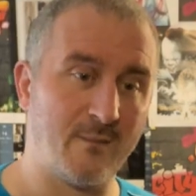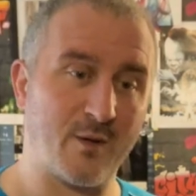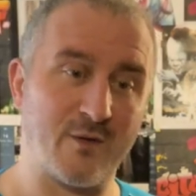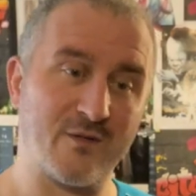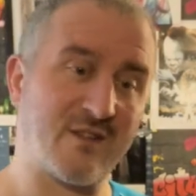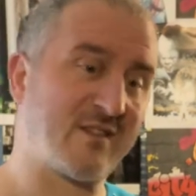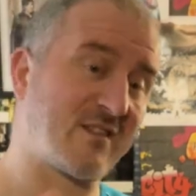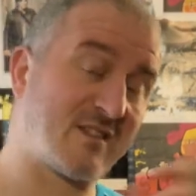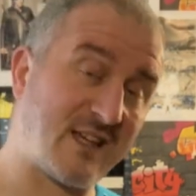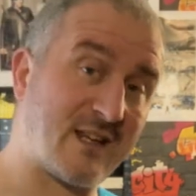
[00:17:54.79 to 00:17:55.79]
because as
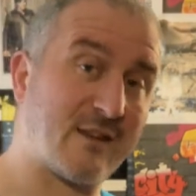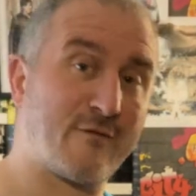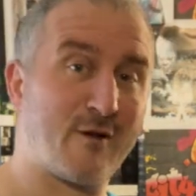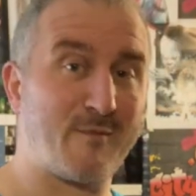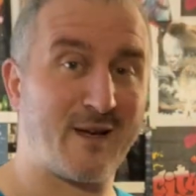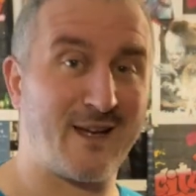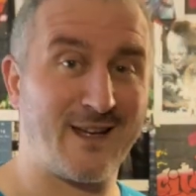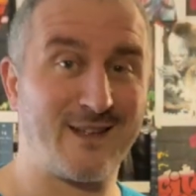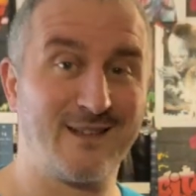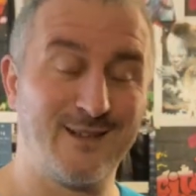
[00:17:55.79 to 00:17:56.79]
I said at the very
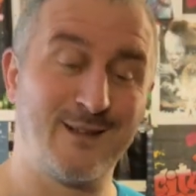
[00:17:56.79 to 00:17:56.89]
beginning,